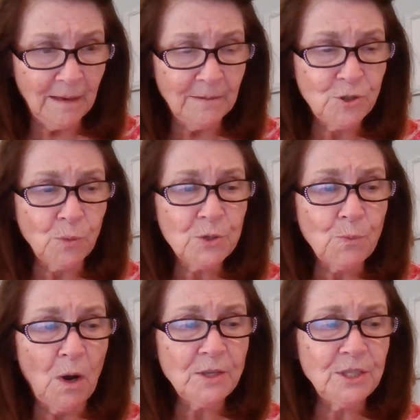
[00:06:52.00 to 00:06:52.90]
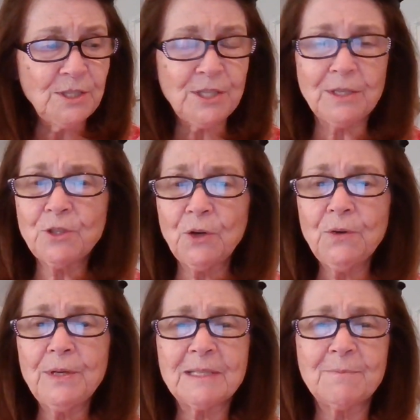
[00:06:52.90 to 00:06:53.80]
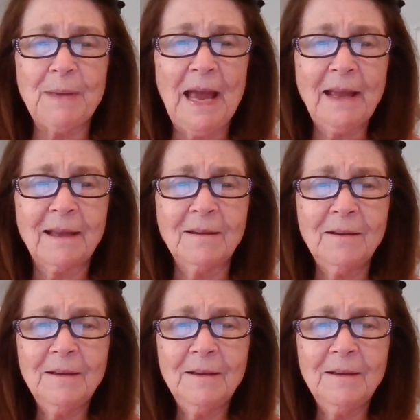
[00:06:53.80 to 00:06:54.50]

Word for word: uh, George Washington turned his back.